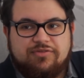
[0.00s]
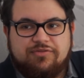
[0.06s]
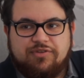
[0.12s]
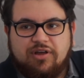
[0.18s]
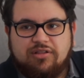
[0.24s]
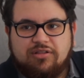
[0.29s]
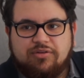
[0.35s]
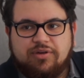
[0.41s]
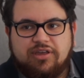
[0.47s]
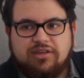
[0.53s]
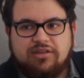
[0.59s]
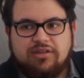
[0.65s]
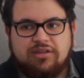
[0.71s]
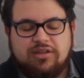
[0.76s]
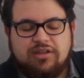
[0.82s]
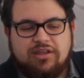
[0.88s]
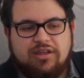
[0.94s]
following.
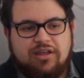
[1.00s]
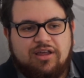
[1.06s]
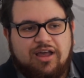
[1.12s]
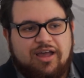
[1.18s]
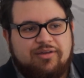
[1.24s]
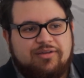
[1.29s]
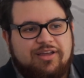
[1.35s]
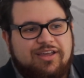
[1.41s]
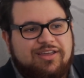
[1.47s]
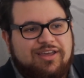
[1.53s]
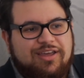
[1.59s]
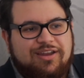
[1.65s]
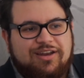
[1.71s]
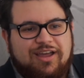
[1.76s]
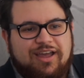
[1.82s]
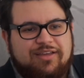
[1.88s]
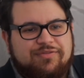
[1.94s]

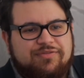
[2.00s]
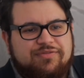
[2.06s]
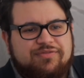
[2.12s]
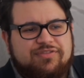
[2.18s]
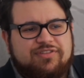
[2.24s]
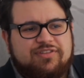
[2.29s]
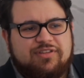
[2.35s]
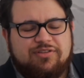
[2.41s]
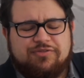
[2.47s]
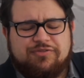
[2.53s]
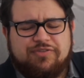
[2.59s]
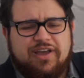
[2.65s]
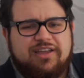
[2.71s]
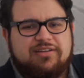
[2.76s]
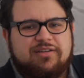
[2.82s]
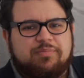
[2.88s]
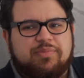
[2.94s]
Mm-hmm. I still
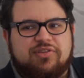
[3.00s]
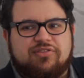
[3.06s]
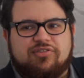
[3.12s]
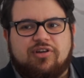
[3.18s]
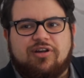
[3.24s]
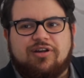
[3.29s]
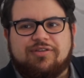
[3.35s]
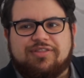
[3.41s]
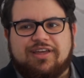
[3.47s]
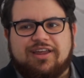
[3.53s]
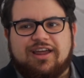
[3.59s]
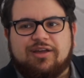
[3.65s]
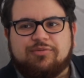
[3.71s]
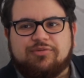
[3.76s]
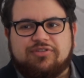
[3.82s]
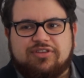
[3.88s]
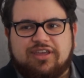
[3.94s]
find it bizarre that
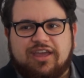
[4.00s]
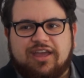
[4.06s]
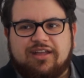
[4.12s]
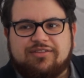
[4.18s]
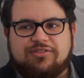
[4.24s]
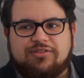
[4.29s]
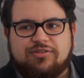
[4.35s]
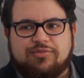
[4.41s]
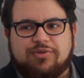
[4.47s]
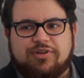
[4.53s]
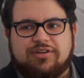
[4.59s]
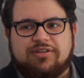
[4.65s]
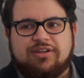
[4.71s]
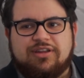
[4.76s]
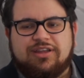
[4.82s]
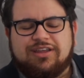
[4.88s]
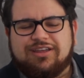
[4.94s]
I was canceled
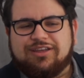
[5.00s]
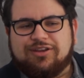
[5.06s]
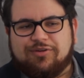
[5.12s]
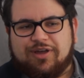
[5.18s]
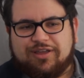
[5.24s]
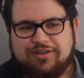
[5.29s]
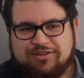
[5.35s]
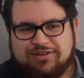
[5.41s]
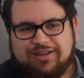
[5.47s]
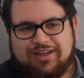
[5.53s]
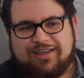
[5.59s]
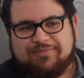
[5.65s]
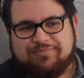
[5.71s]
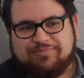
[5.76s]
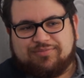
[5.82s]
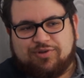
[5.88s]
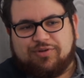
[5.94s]
when, you know,
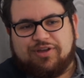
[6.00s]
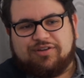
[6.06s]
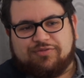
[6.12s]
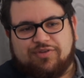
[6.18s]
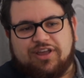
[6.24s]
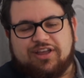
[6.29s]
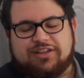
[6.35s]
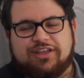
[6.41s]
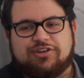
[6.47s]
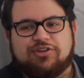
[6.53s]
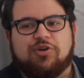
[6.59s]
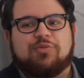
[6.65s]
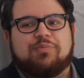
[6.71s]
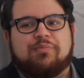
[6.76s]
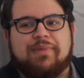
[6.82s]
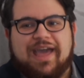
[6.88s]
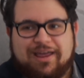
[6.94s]
I quite frankly
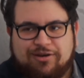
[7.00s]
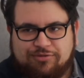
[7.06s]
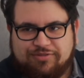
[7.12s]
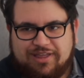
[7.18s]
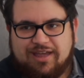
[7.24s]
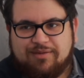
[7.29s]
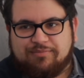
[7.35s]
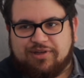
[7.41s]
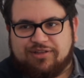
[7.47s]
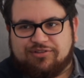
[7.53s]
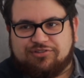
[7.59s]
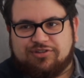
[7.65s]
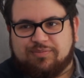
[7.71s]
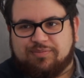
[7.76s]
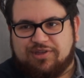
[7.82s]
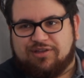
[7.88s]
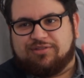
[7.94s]
don't matter that much
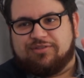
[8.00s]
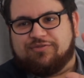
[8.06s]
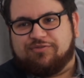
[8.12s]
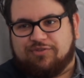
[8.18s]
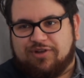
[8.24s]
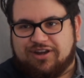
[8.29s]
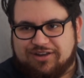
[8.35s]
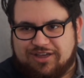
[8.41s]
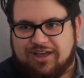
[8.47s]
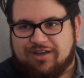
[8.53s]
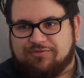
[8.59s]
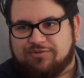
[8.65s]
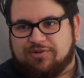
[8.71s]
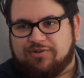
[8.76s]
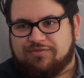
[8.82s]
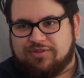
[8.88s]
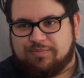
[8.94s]
to be on the front
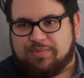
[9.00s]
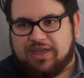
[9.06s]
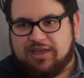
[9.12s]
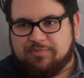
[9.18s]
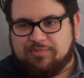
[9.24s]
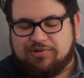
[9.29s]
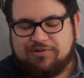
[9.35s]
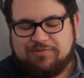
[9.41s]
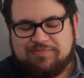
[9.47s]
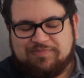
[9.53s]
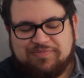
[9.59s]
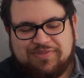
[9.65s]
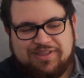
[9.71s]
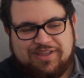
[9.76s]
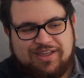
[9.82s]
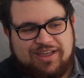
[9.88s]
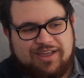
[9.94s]
cover of the paper.
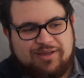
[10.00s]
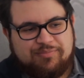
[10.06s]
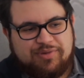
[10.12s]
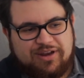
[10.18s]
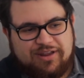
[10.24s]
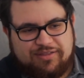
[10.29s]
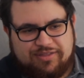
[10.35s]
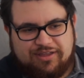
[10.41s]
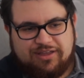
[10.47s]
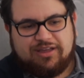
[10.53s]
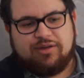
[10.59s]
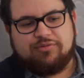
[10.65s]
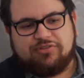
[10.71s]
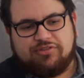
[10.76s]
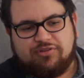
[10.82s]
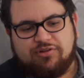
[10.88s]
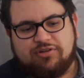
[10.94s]
But I think I
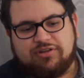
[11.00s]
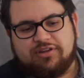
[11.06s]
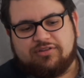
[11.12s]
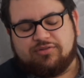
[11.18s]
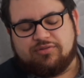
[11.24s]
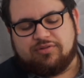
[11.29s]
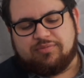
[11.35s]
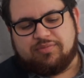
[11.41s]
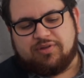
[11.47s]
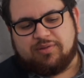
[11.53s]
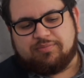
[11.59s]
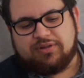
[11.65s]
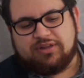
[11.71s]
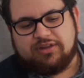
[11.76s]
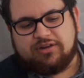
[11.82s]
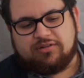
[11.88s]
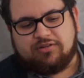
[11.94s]
was turned into a
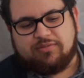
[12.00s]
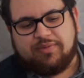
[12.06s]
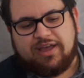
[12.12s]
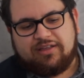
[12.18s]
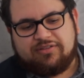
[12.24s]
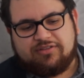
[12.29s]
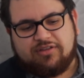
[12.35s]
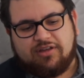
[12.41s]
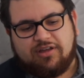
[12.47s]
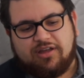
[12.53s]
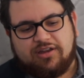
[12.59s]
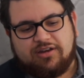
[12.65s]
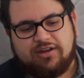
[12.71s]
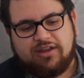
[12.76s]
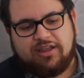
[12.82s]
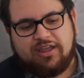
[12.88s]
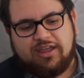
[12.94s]
political
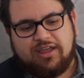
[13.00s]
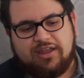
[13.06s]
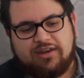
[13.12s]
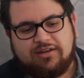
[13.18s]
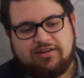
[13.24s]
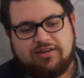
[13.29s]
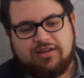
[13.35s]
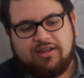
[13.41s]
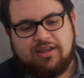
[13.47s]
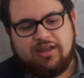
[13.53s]
mascot, and